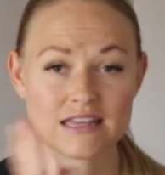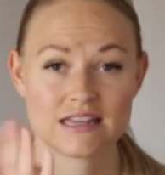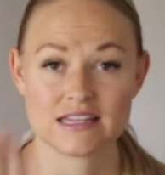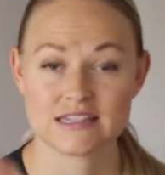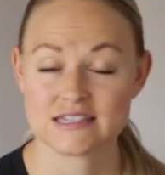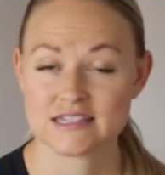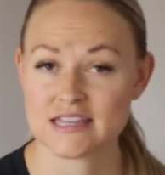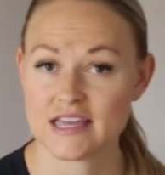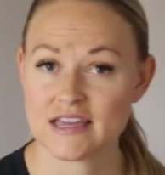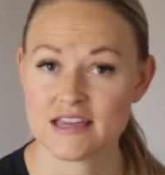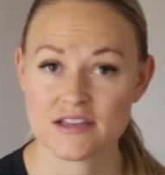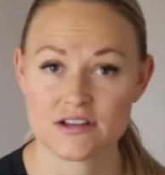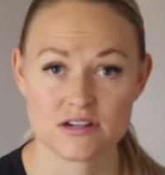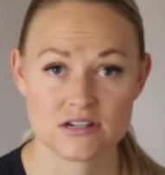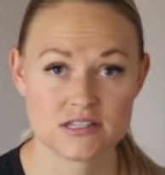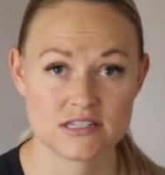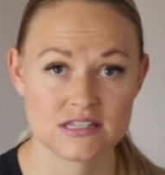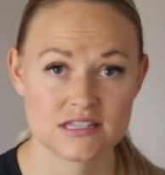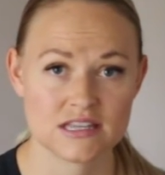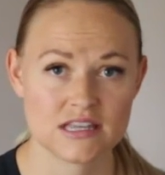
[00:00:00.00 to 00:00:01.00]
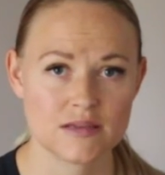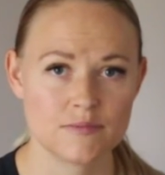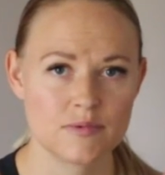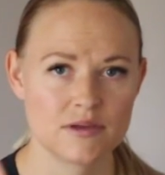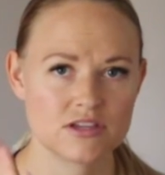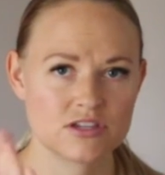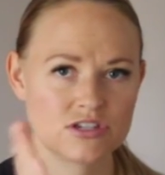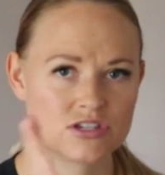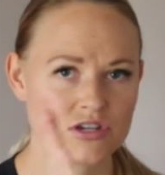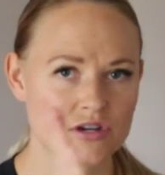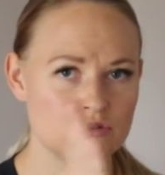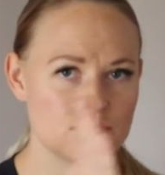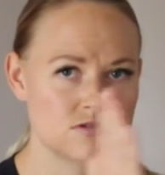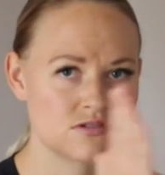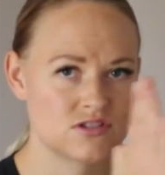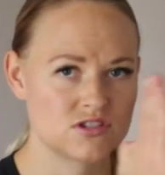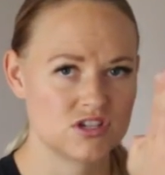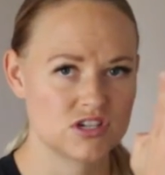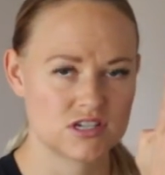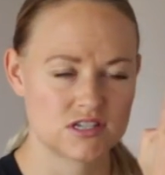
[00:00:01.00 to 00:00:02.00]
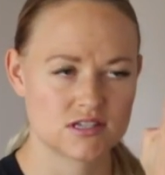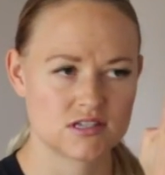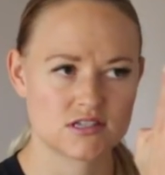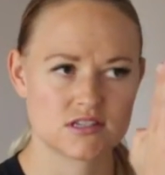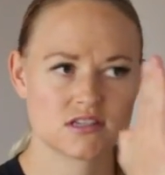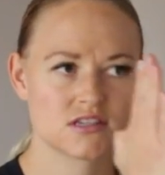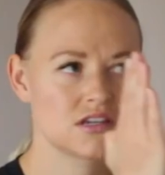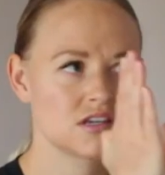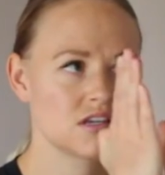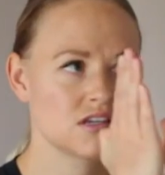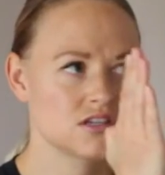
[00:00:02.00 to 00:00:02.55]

let's say your sleep, it shows just